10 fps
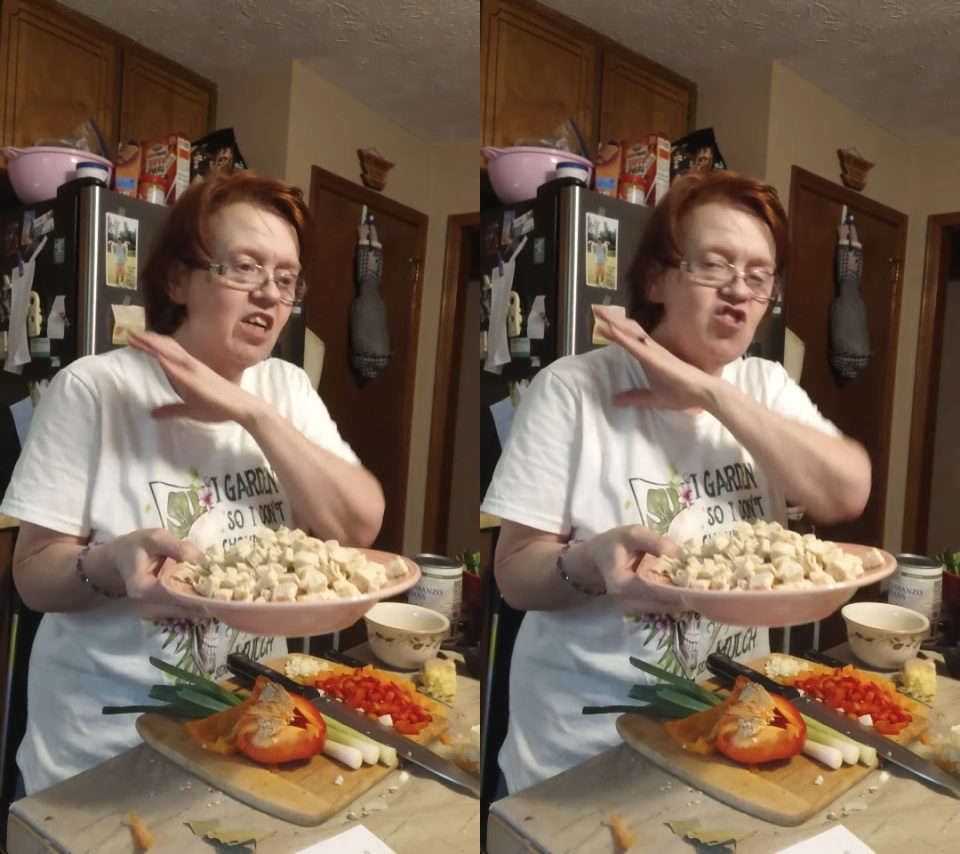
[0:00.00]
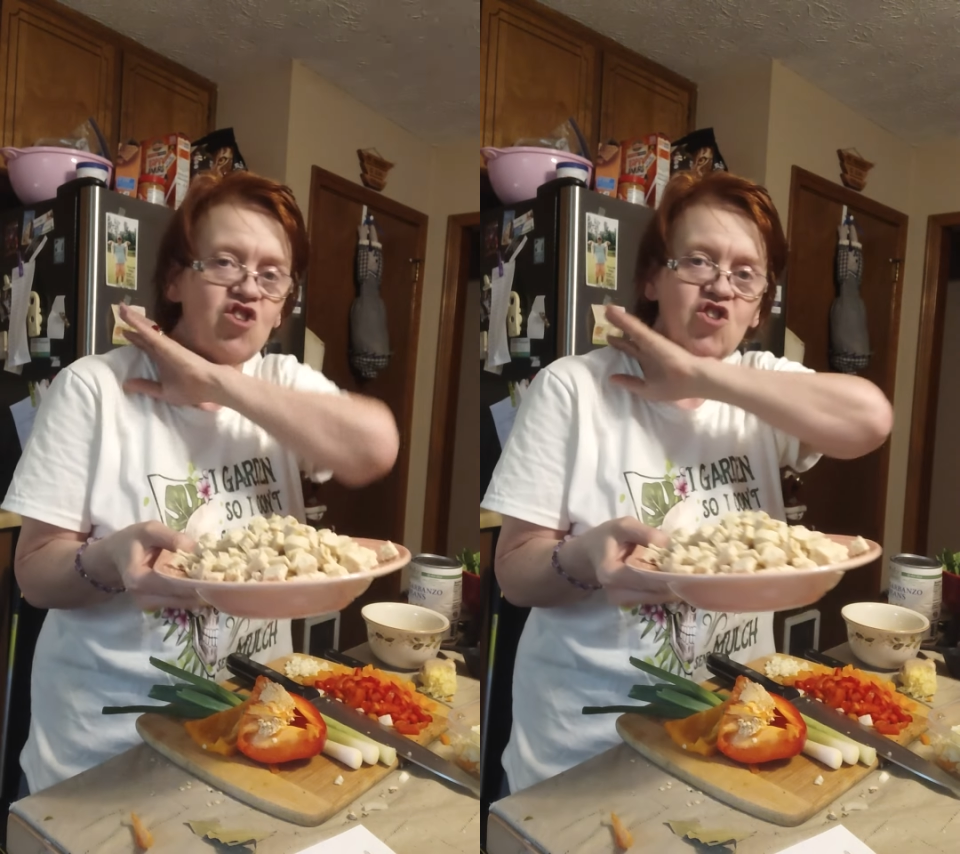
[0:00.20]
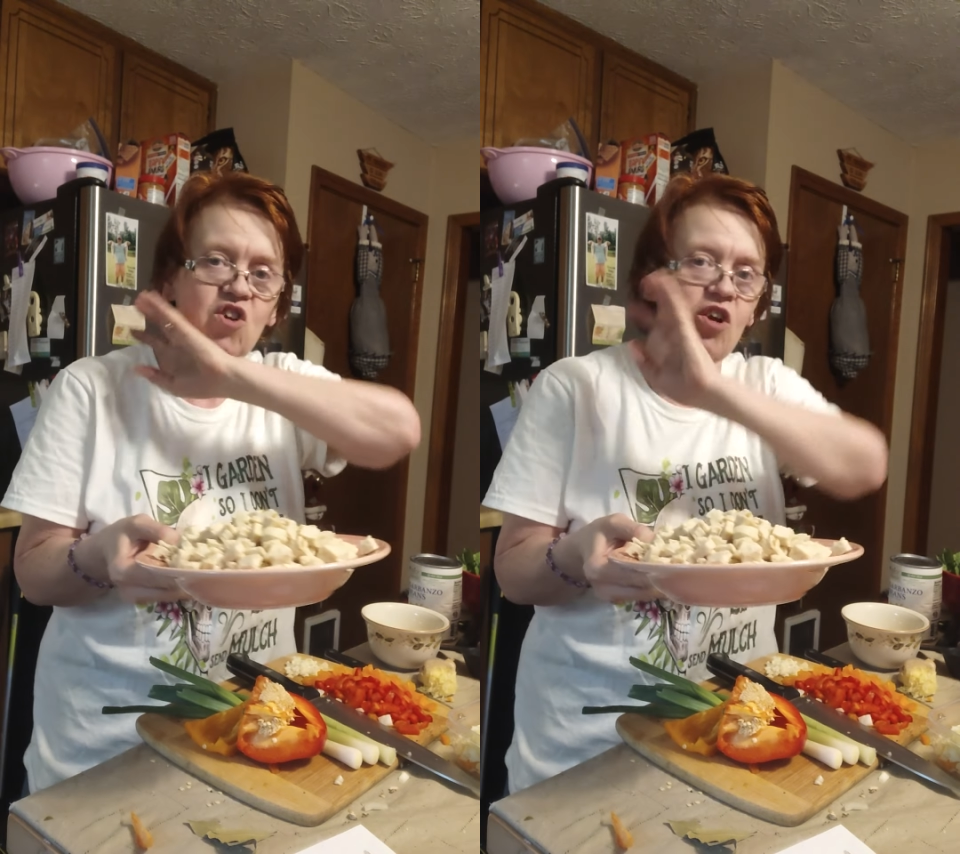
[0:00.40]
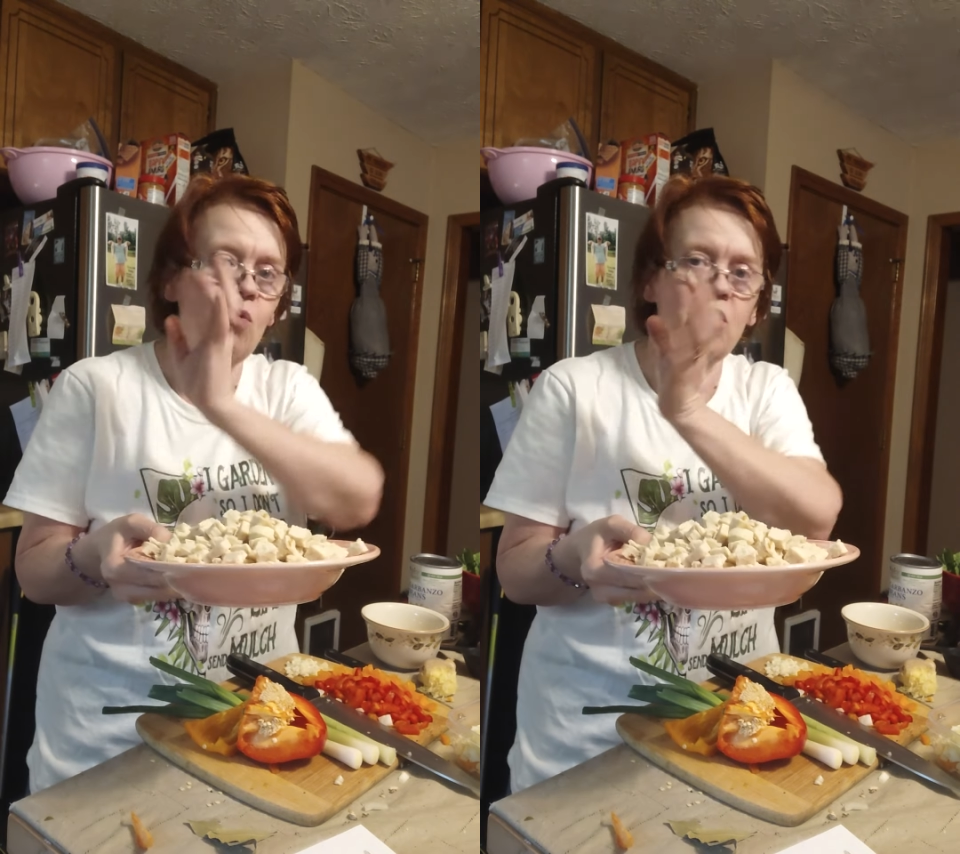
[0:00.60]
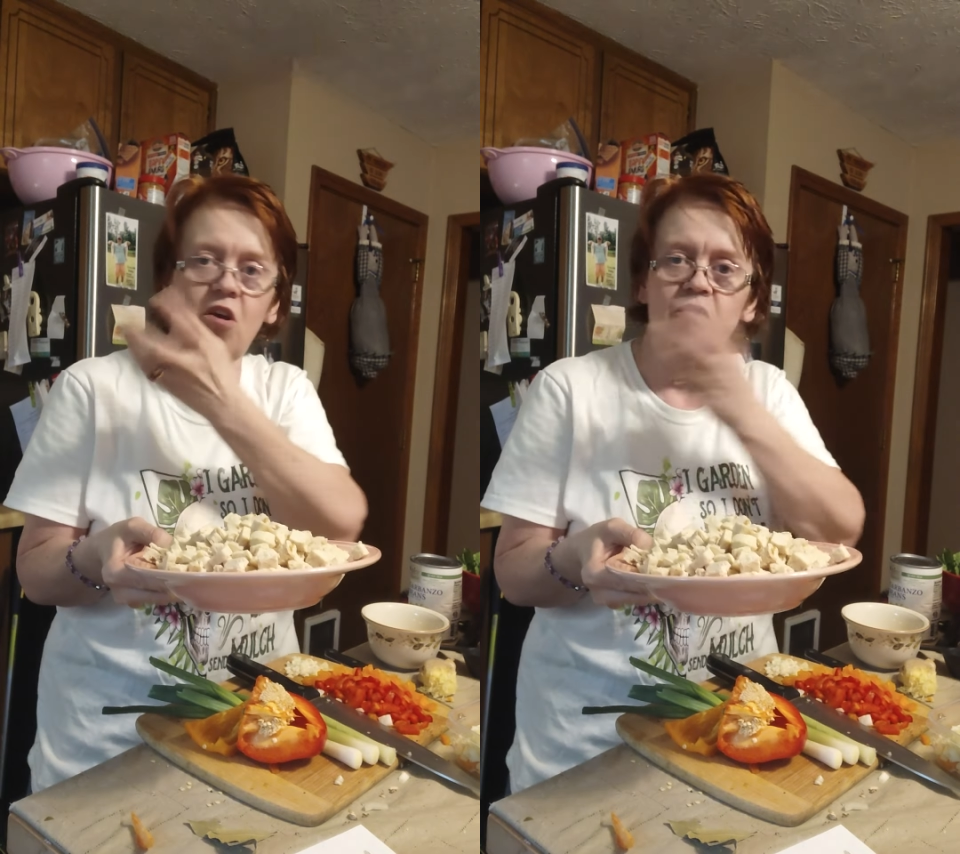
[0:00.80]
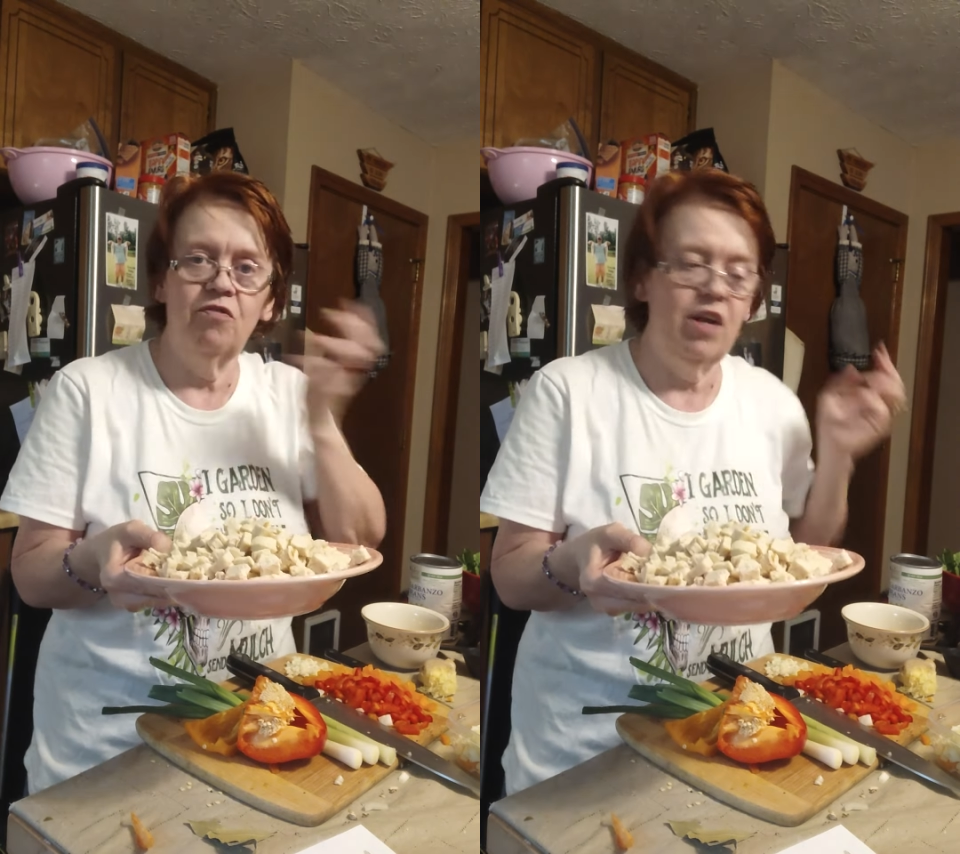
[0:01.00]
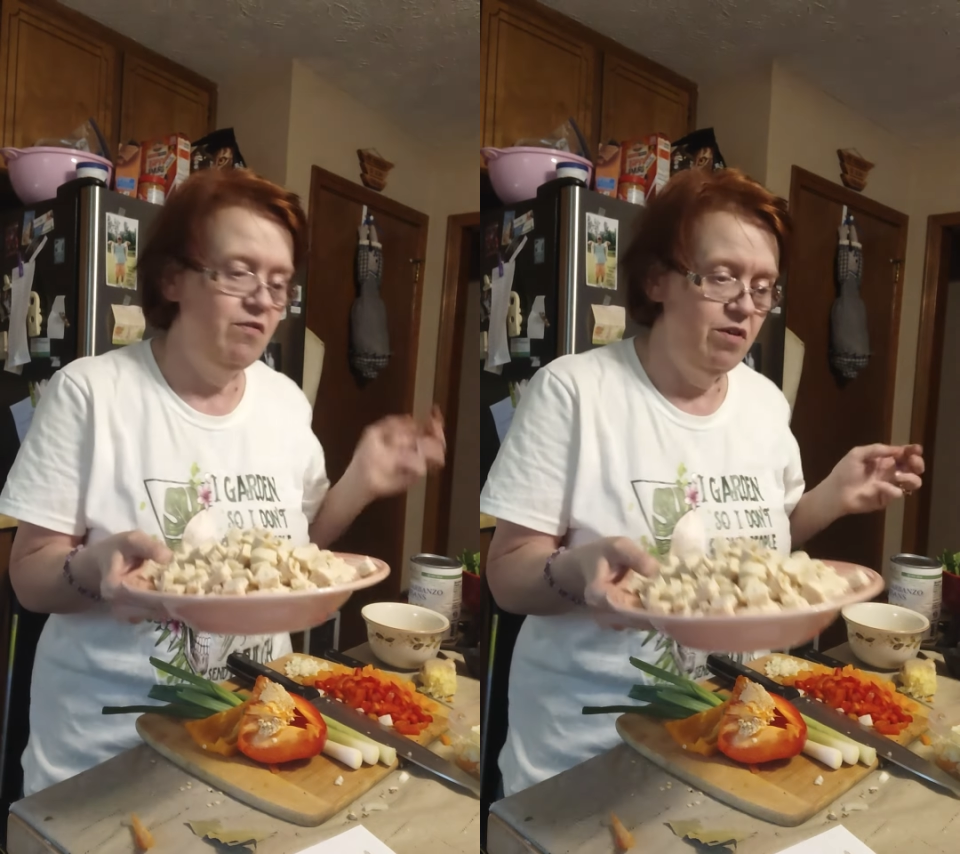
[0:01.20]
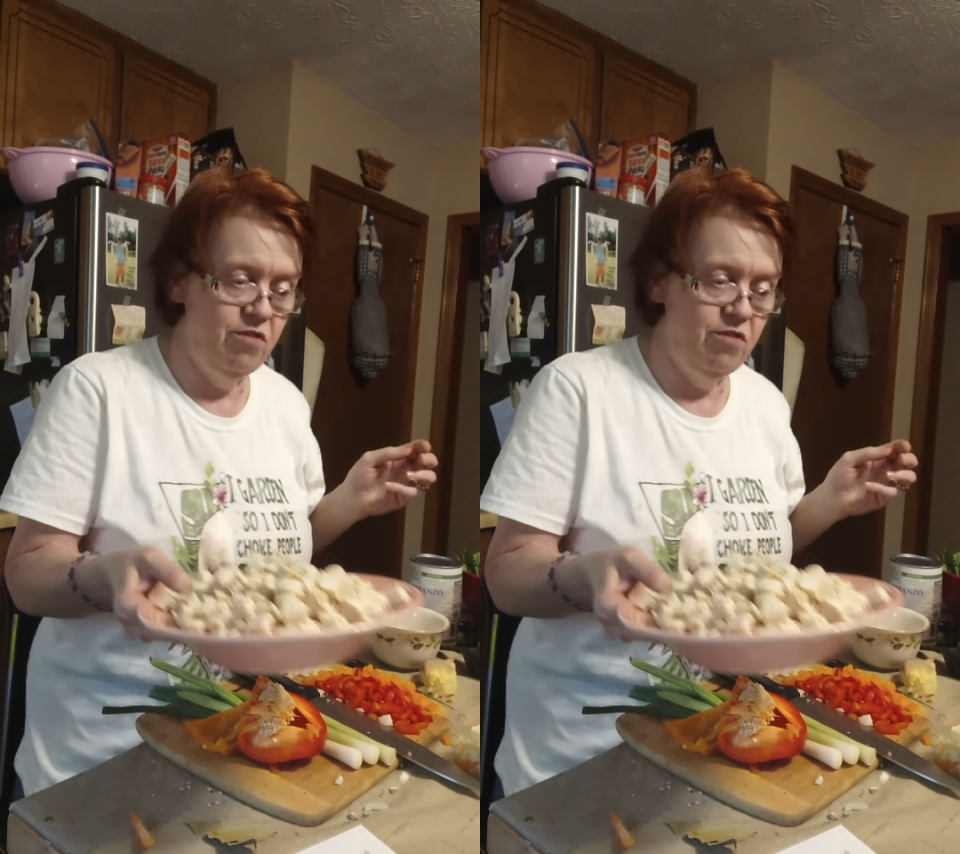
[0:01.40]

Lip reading: It's just going to go in there and flavor